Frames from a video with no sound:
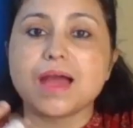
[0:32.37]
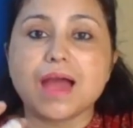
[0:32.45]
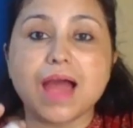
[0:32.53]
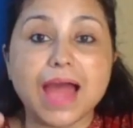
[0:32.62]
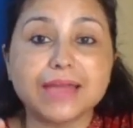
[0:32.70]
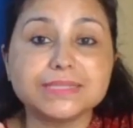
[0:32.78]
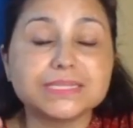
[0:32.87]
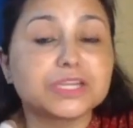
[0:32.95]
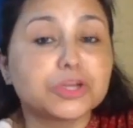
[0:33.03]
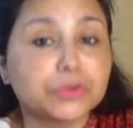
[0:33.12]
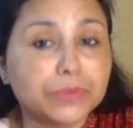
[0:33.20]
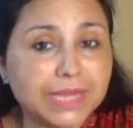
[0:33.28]
and
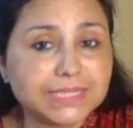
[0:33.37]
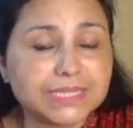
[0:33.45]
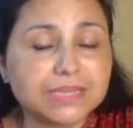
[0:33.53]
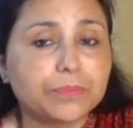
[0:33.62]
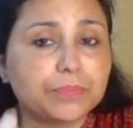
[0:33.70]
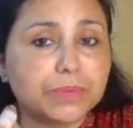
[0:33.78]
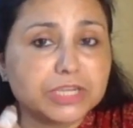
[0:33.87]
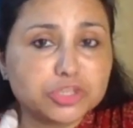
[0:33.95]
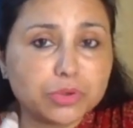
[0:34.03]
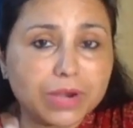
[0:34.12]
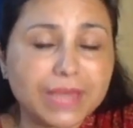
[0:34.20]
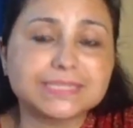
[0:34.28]
creating a
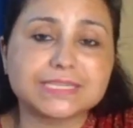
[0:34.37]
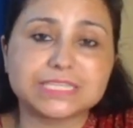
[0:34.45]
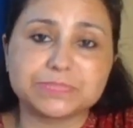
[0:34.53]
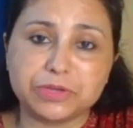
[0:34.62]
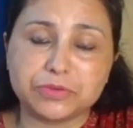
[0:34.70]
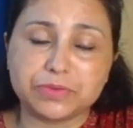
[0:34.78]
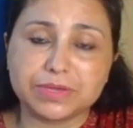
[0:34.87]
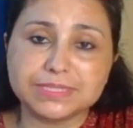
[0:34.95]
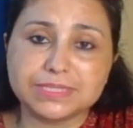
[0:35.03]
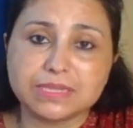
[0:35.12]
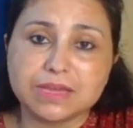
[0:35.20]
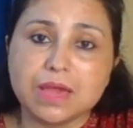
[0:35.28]
personalized experience